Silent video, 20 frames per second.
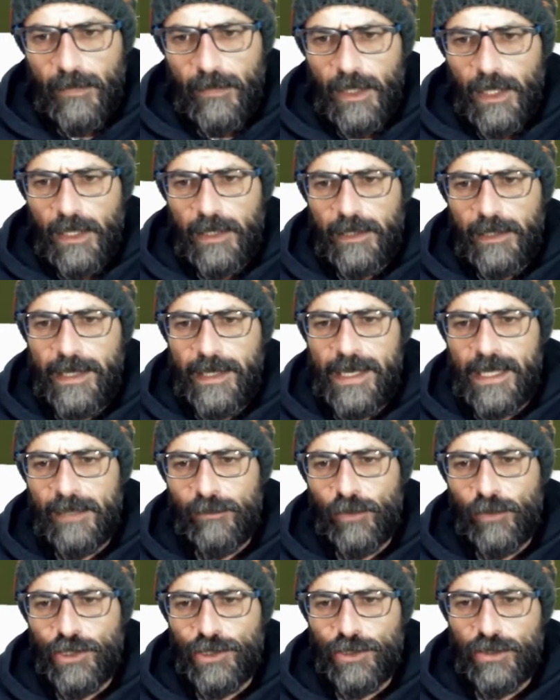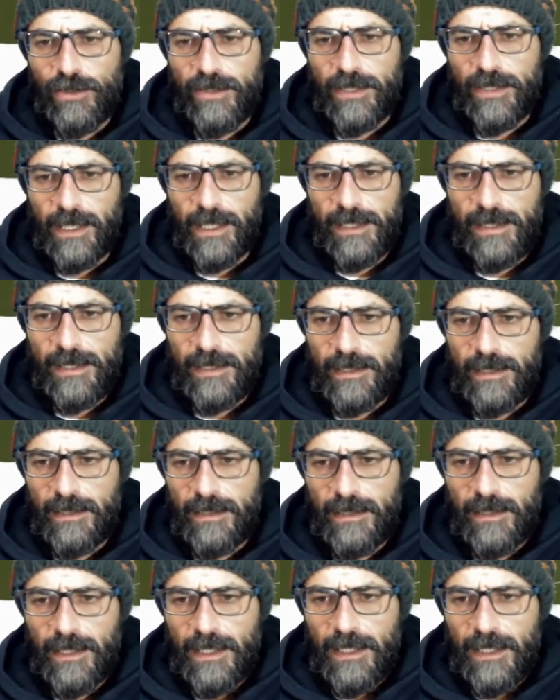they had more shots than us.
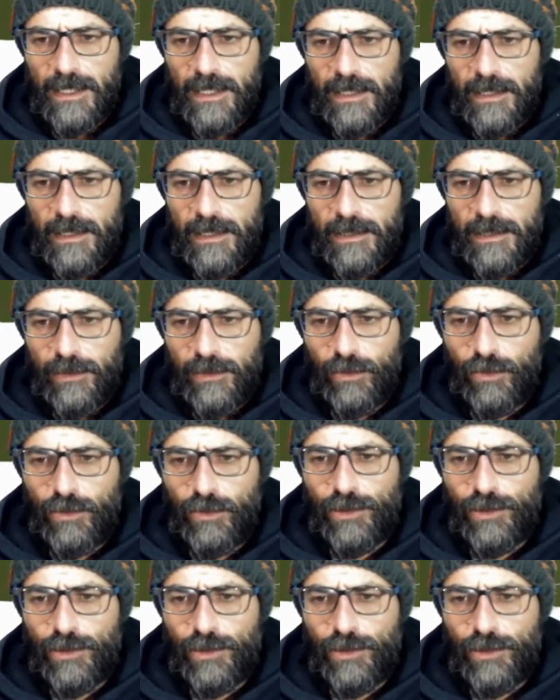2